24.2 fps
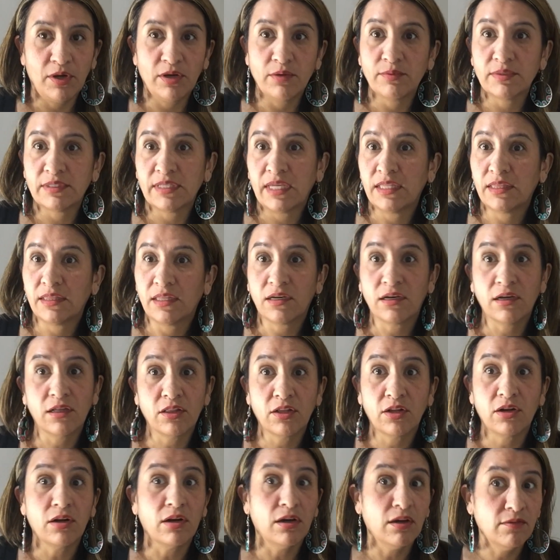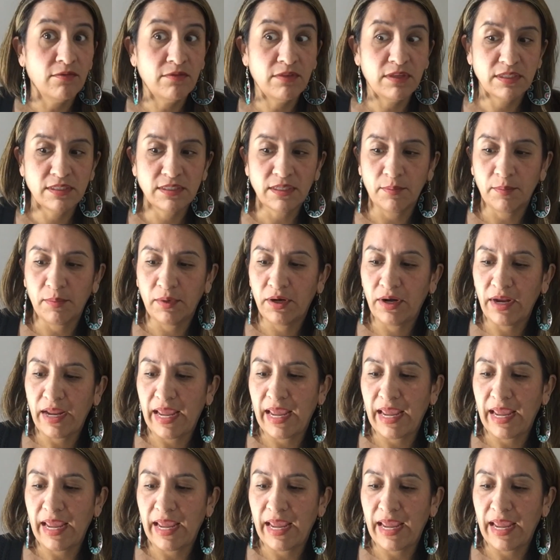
It was like the color of the summer,